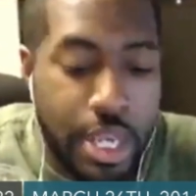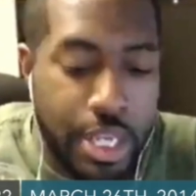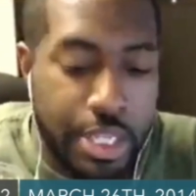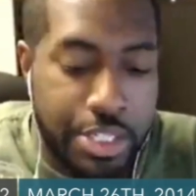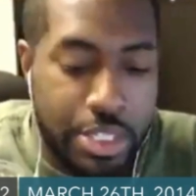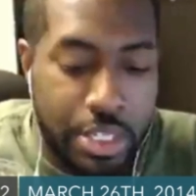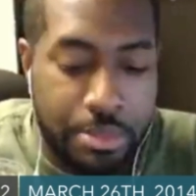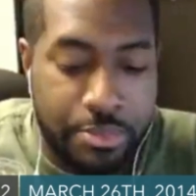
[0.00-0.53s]

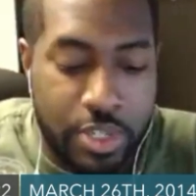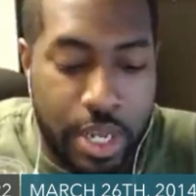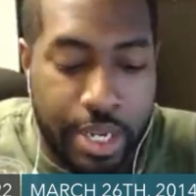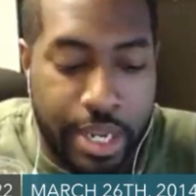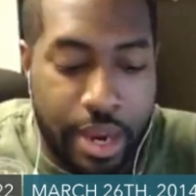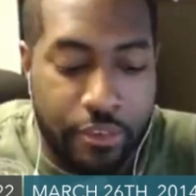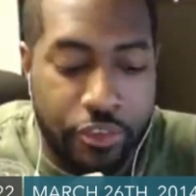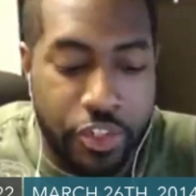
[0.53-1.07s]
It seems
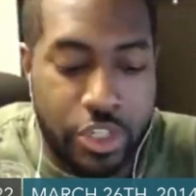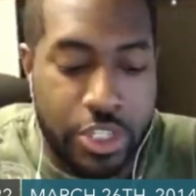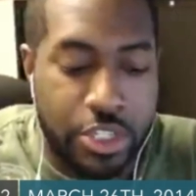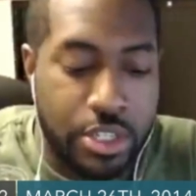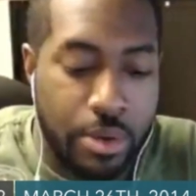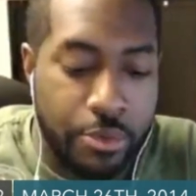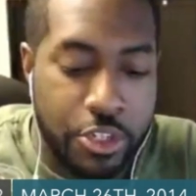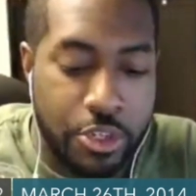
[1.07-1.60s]
like ever
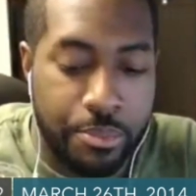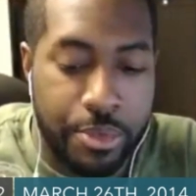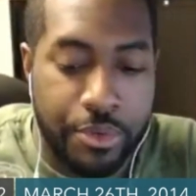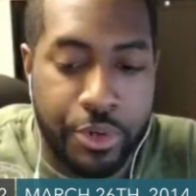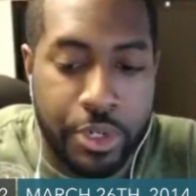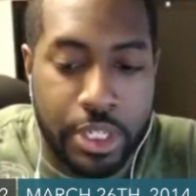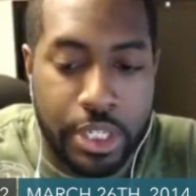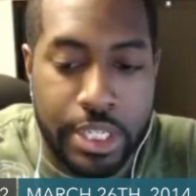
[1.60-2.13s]
since there were some
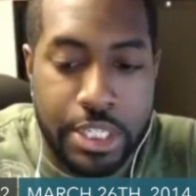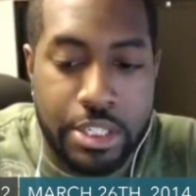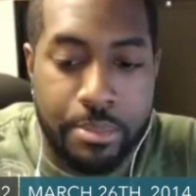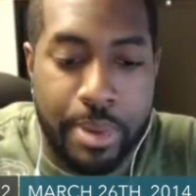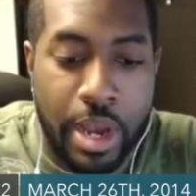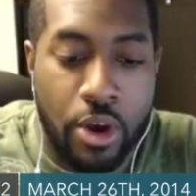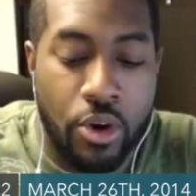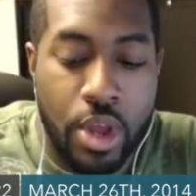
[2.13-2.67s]
different leaks
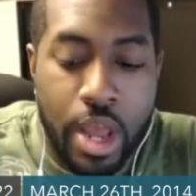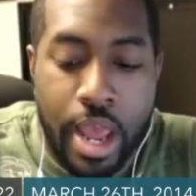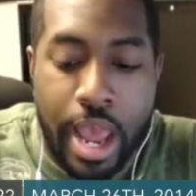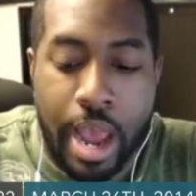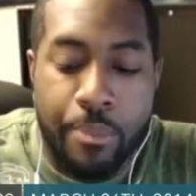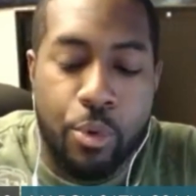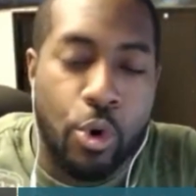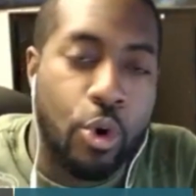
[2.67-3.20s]
about
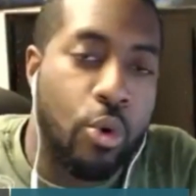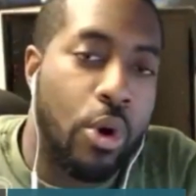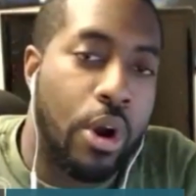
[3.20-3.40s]
Apple